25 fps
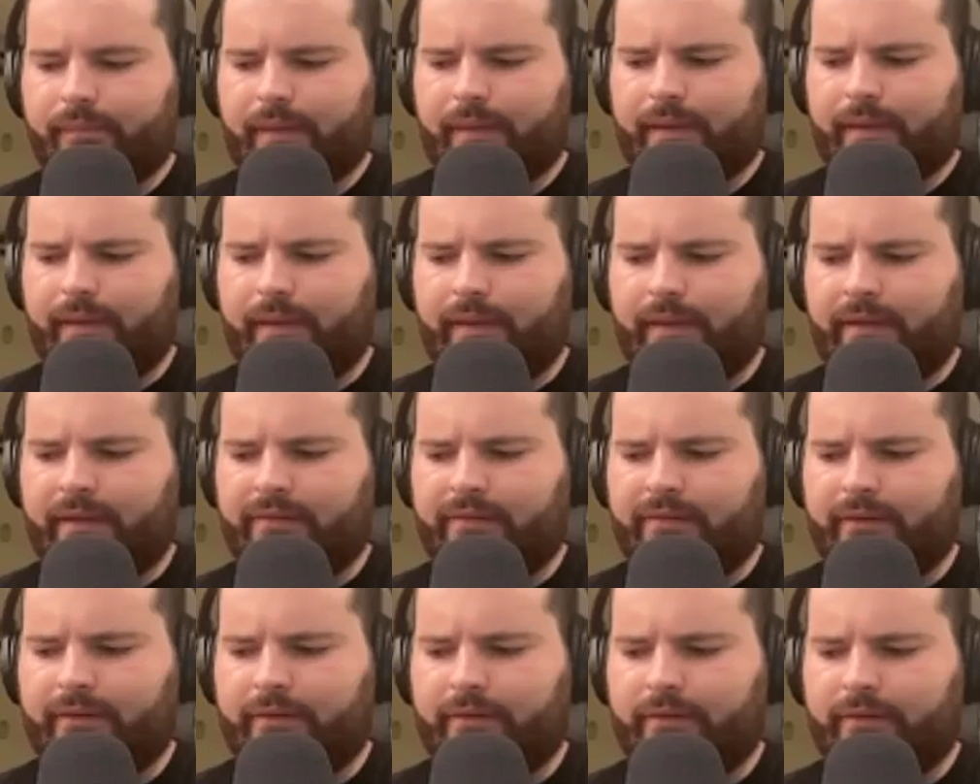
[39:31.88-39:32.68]

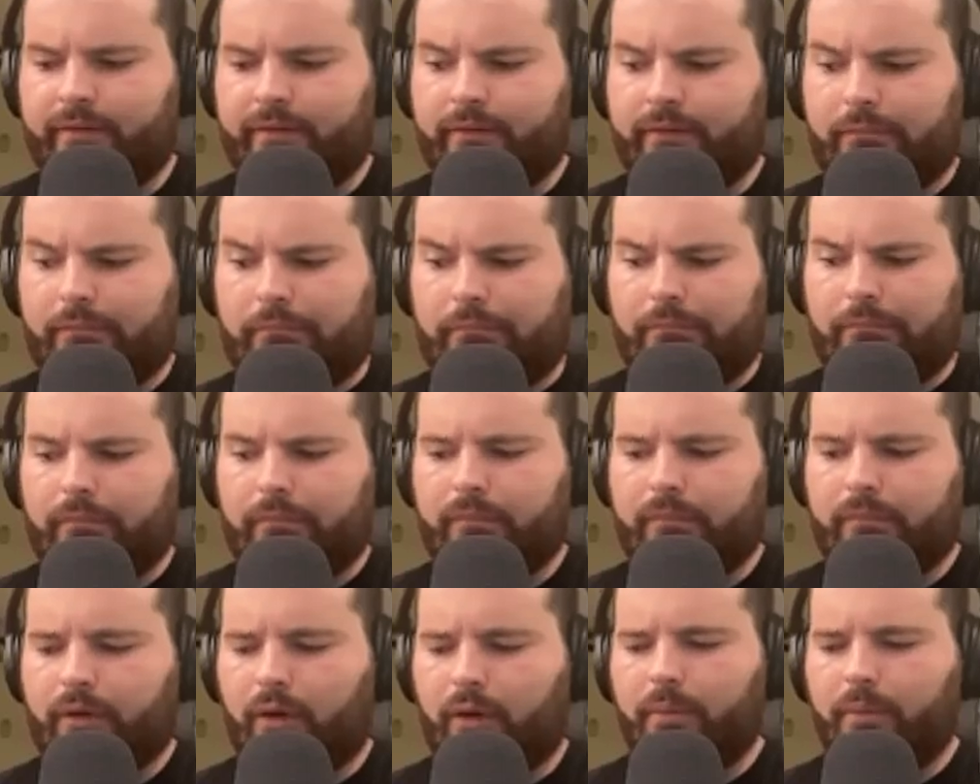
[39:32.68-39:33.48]
this is
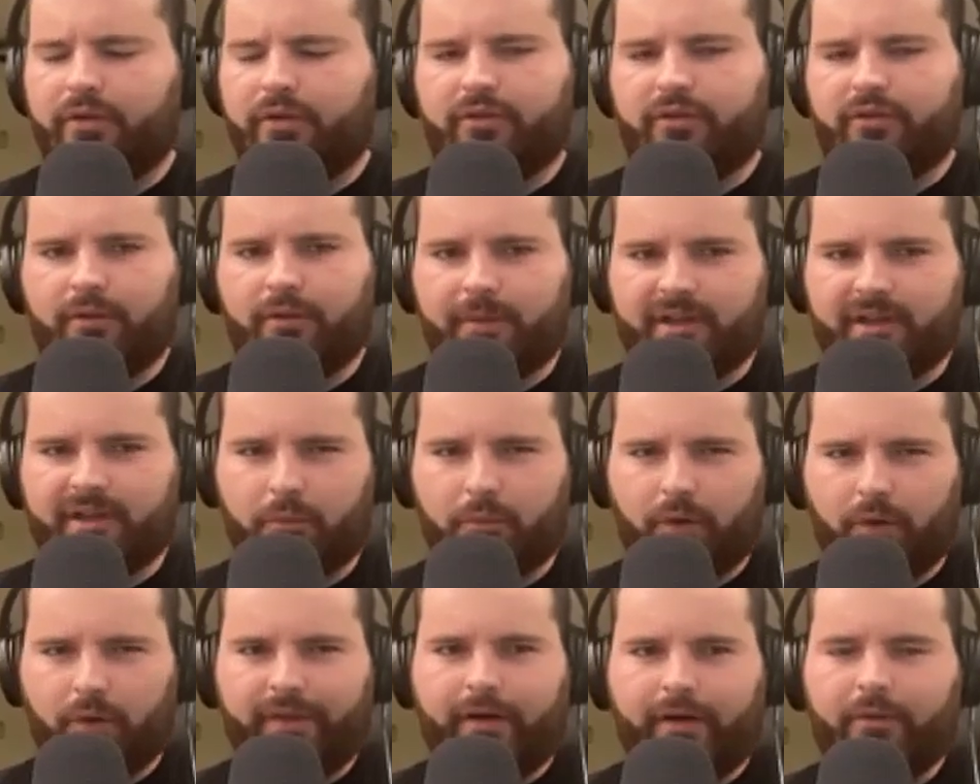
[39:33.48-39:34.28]
almost so much
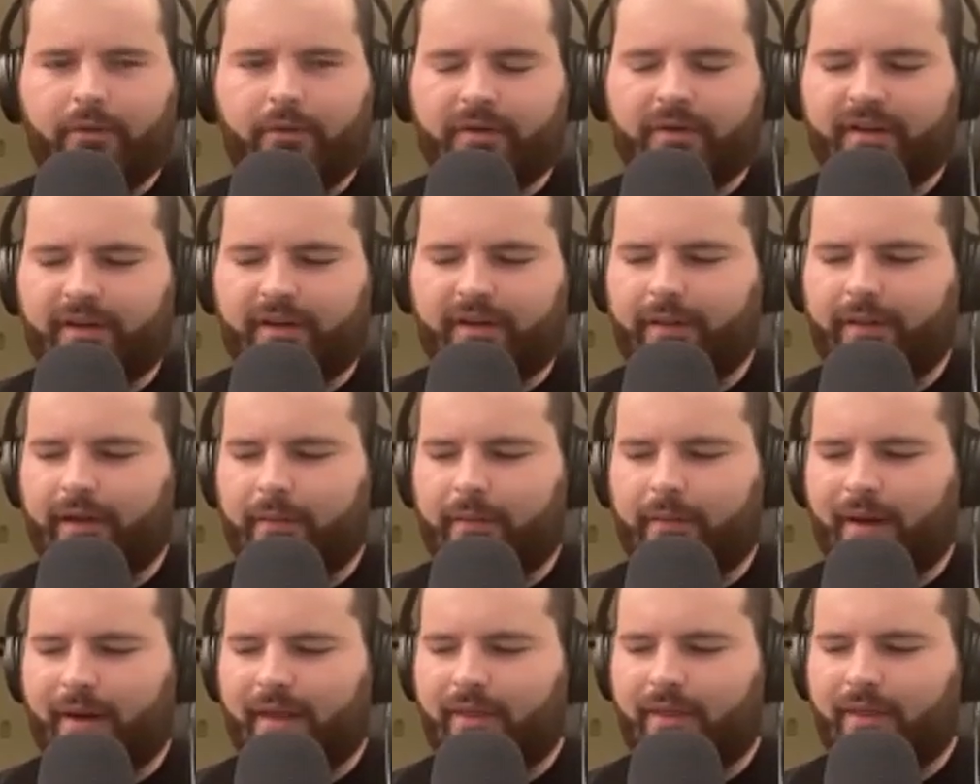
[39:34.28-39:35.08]
more than a
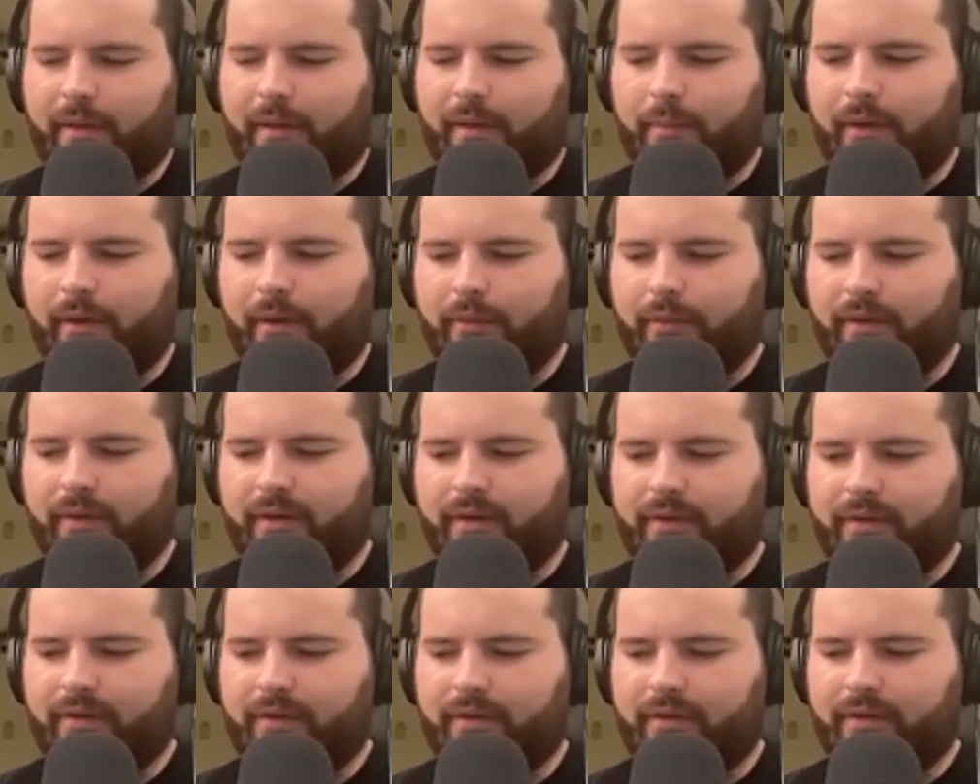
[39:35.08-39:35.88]
reticulated Python book, which
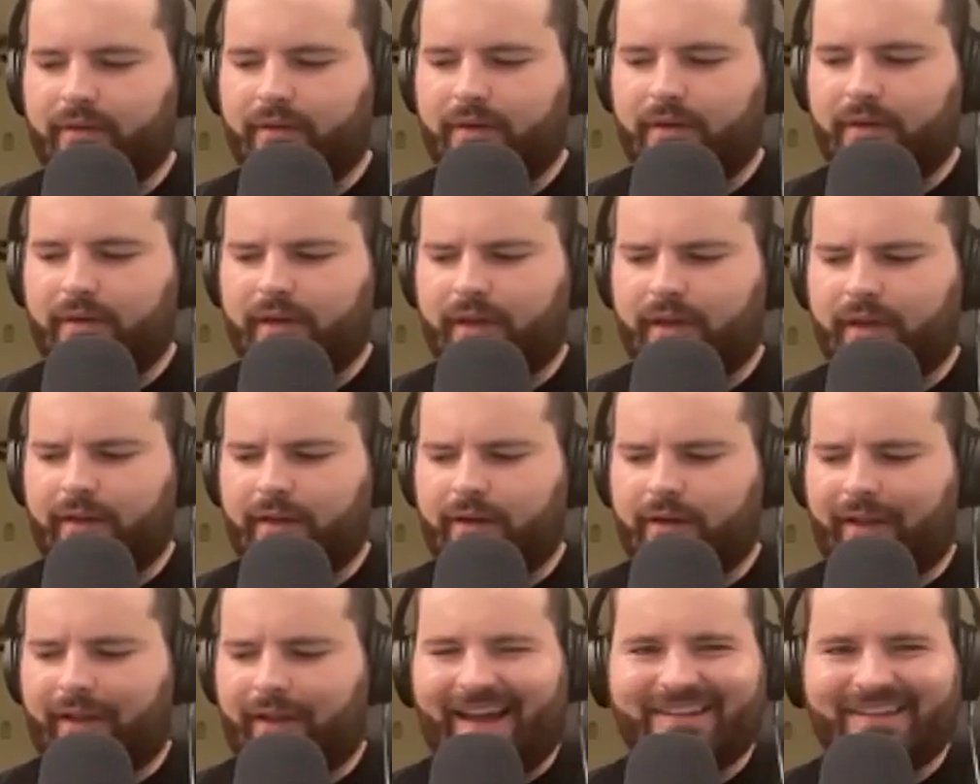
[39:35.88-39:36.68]
is a
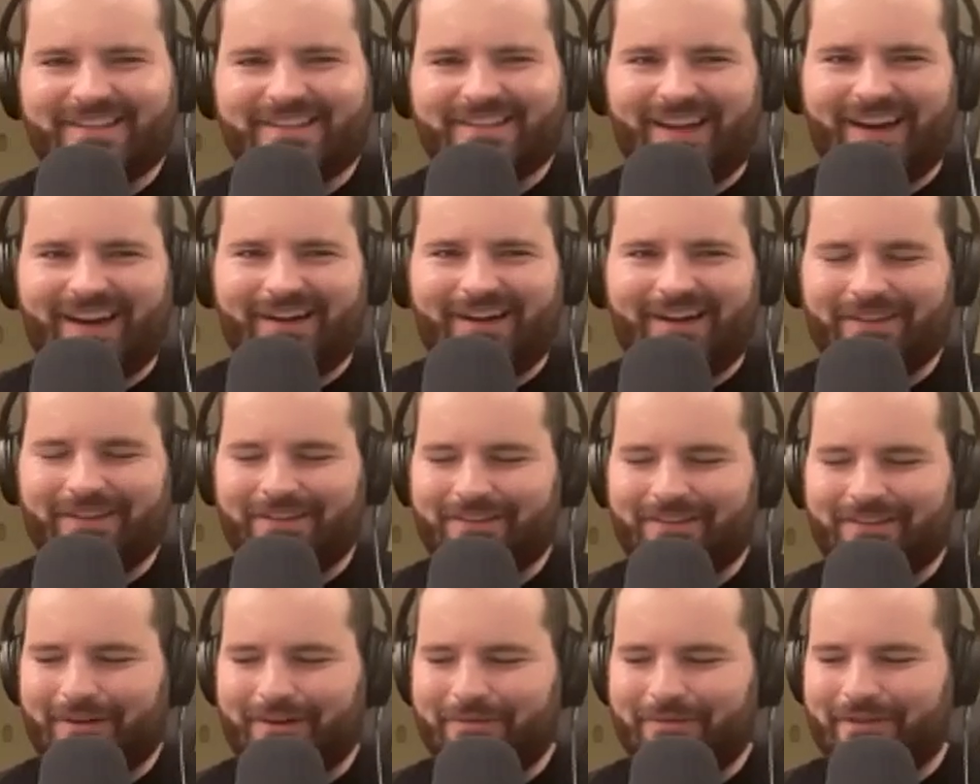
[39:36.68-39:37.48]
little asinine on the
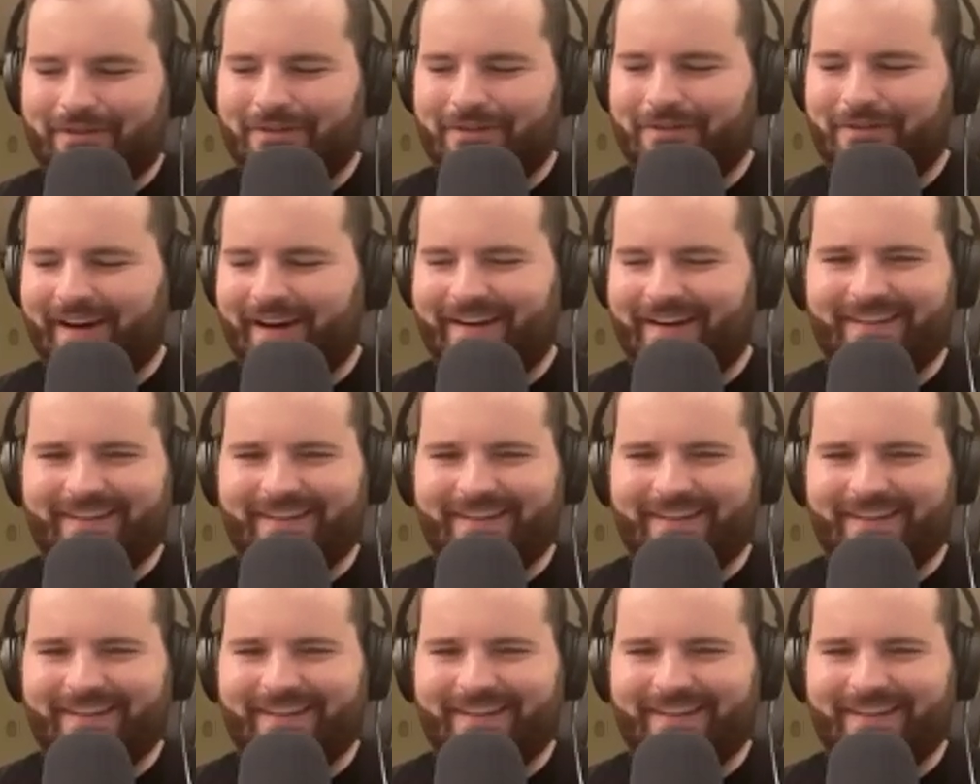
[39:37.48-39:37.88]
surface, right?